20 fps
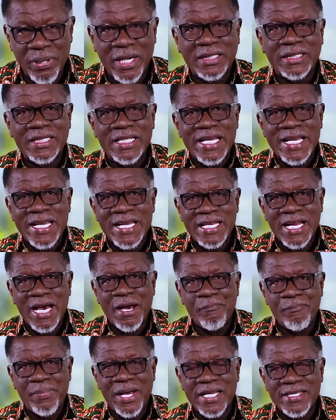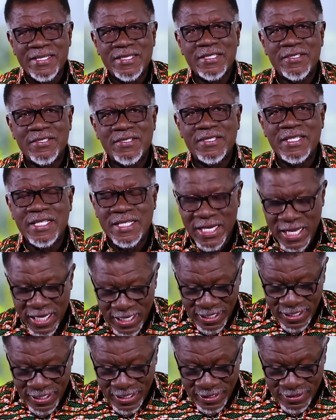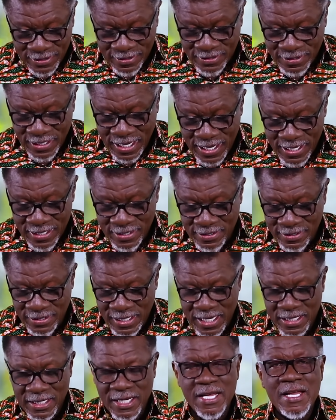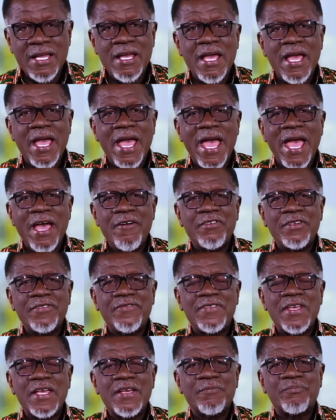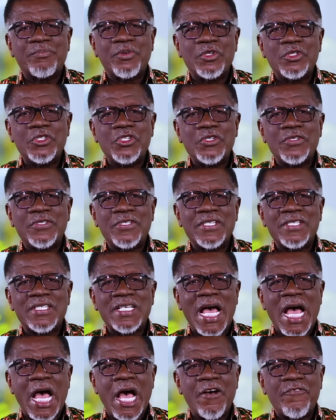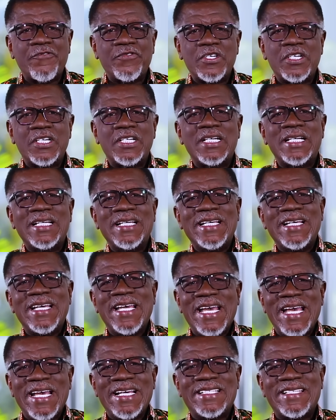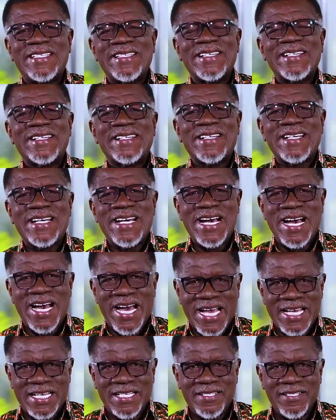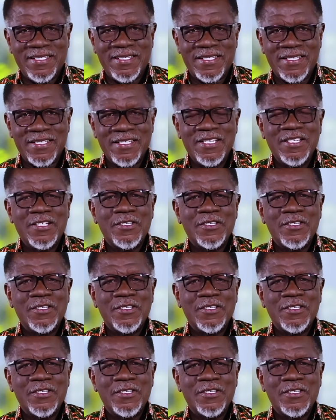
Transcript: But in our passage today, it says that everything produces after its kind.